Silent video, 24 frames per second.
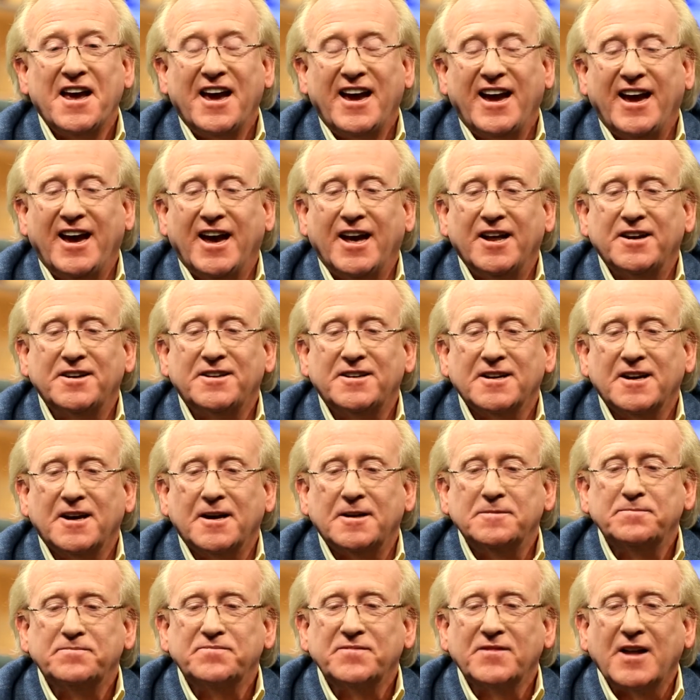And
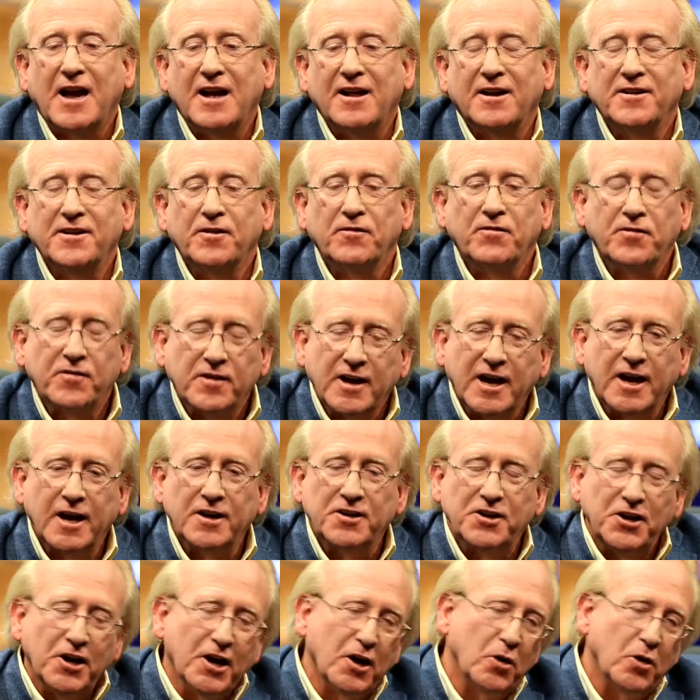I'll never forget, you